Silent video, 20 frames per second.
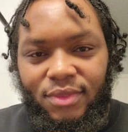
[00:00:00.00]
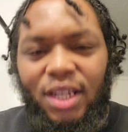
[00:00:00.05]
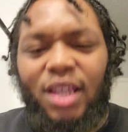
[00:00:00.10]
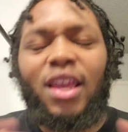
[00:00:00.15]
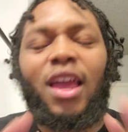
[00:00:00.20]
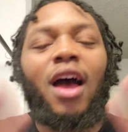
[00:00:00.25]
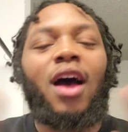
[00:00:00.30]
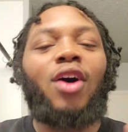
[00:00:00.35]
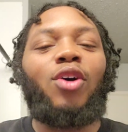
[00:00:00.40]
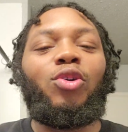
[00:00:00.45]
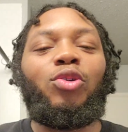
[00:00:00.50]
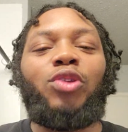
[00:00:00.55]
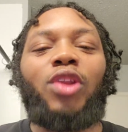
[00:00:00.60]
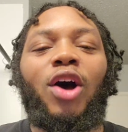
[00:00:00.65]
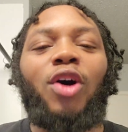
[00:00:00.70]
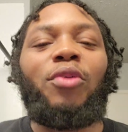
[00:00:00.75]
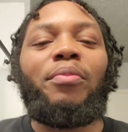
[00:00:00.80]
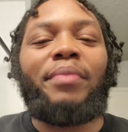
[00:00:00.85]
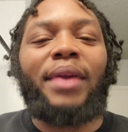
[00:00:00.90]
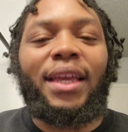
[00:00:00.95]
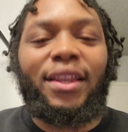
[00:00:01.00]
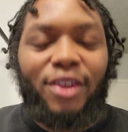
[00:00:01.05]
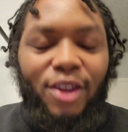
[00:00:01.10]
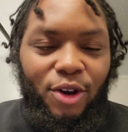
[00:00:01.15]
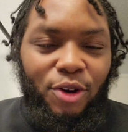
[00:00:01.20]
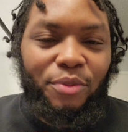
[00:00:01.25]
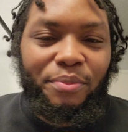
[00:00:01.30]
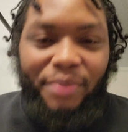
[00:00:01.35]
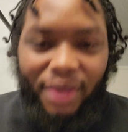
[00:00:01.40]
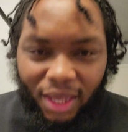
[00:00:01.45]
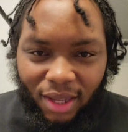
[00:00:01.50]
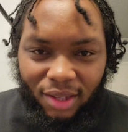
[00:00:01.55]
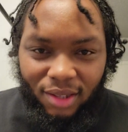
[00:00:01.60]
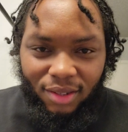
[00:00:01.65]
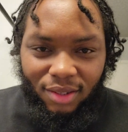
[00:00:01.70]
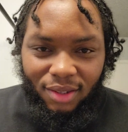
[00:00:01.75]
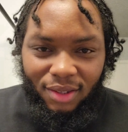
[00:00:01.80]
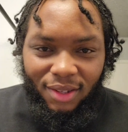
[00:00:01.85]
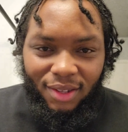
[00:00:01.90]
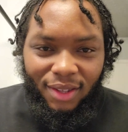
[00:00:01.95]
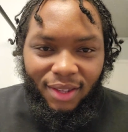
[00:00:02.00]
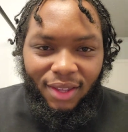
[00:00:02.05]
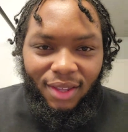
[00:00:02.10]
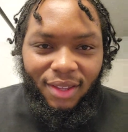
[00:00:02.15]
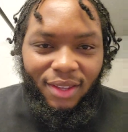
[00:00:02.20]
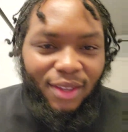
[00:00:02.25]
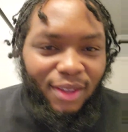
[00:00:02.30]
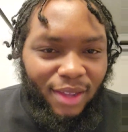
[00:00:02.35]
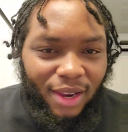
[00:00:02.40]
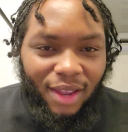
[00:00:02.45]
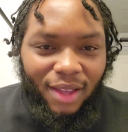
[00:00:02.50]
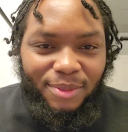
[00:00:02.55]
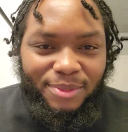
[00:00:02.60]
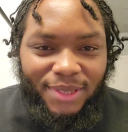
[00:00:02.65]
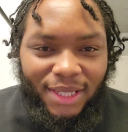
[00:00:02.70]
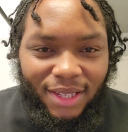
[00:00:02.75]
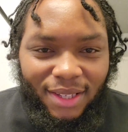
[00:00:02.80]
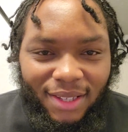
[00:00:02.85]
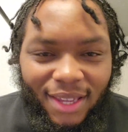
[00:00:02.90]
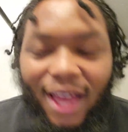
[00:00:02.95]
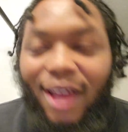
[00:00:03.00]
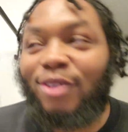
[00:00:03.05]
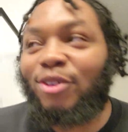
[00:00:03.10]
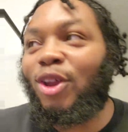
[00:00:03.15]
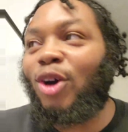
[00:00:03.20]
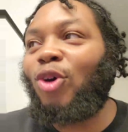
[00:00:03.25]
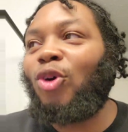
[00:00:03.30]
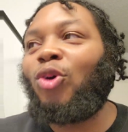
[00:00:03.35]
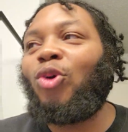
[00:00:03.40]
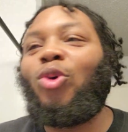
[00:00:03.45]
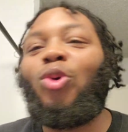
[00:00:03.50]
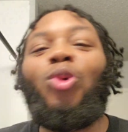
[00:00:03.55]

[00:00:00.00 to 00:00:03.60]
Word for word: Y'all who know me know me. You know what I'm saying? Y'all know